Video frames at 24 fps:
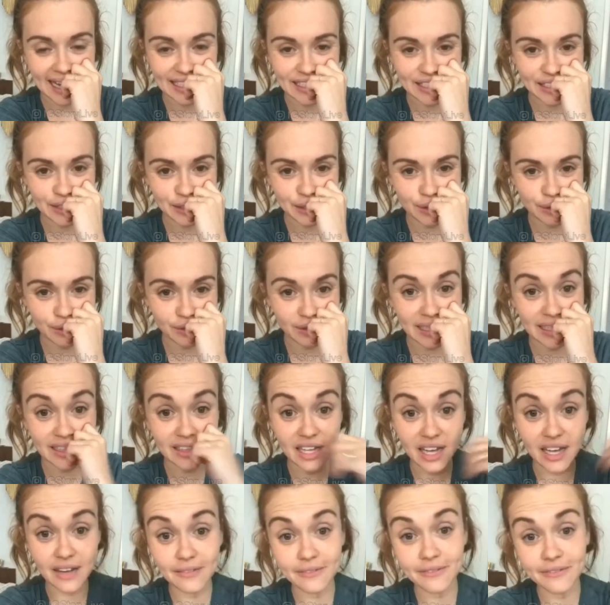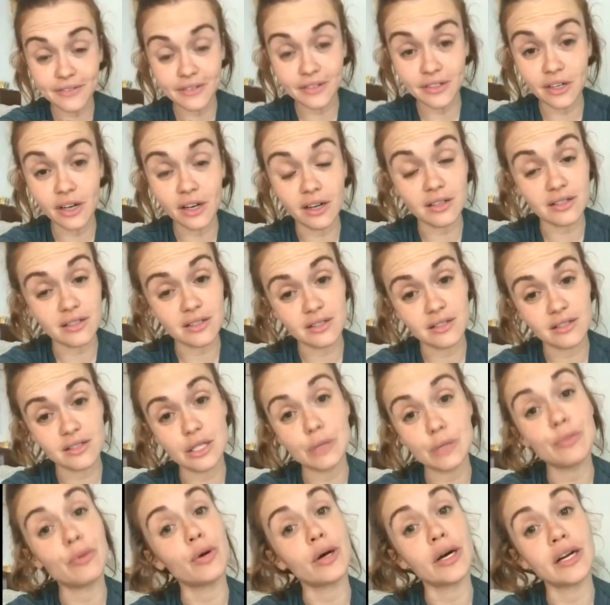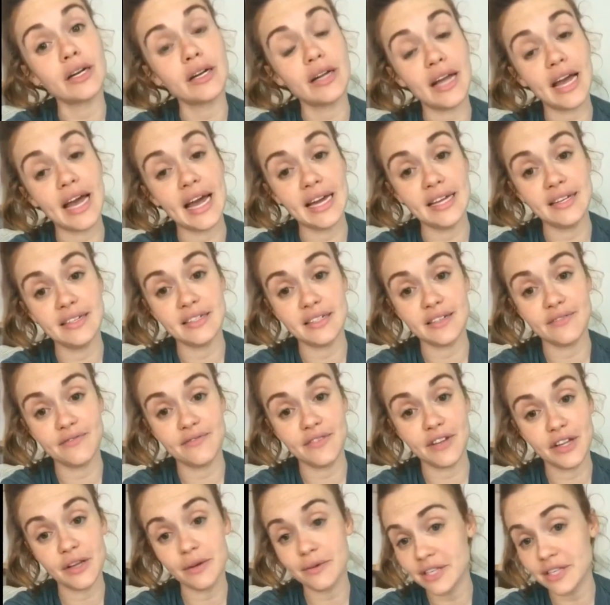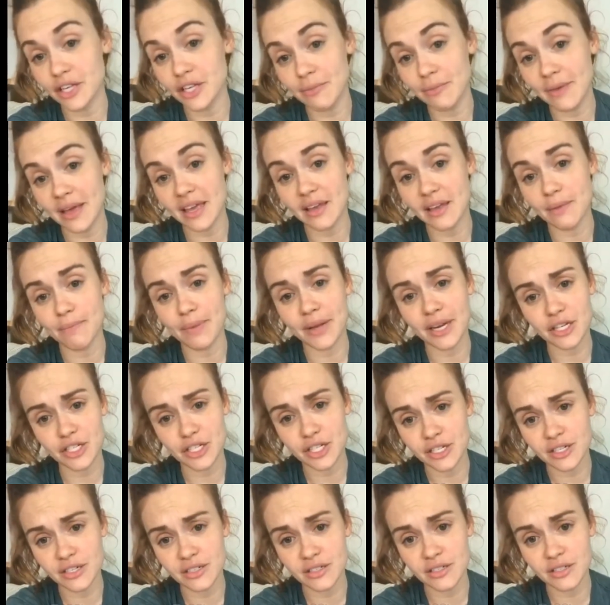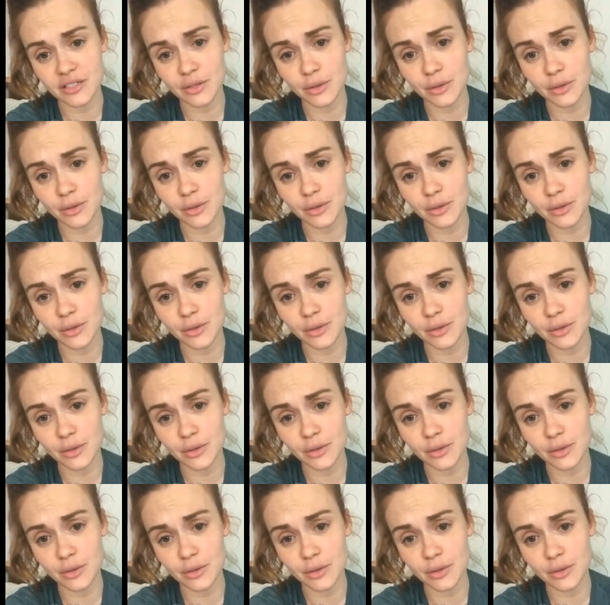do love y'all's support and videos that you make and pictures.